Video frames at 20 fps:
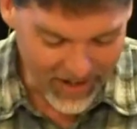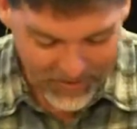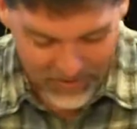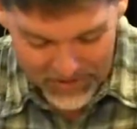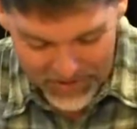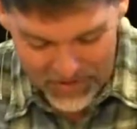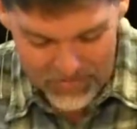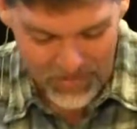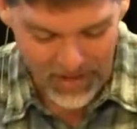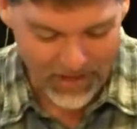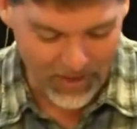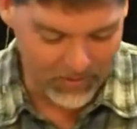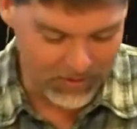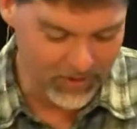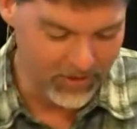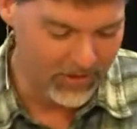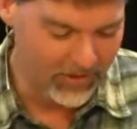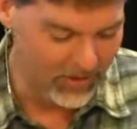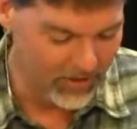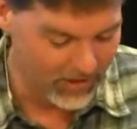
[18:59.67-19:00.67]
not going to get mad.
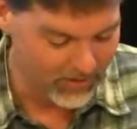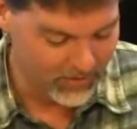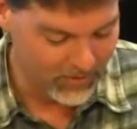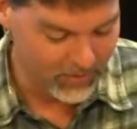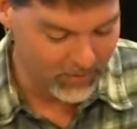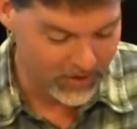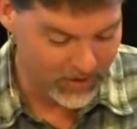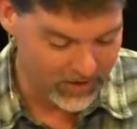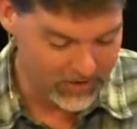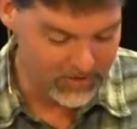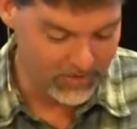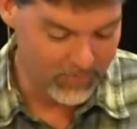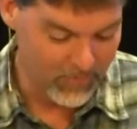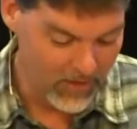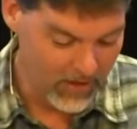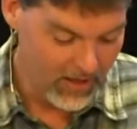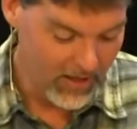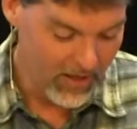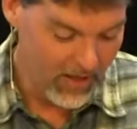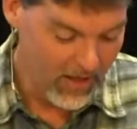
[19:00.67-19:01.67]
We're going to get even. We got
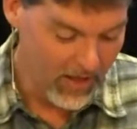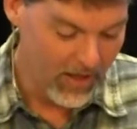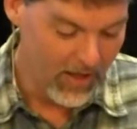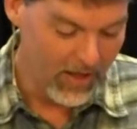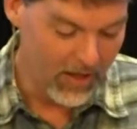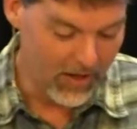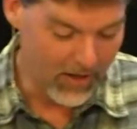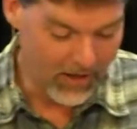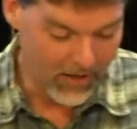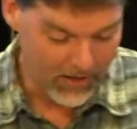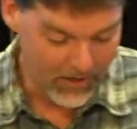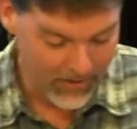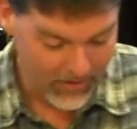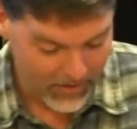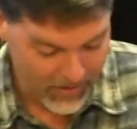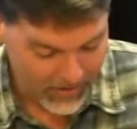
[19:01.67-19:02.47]
you. Uh,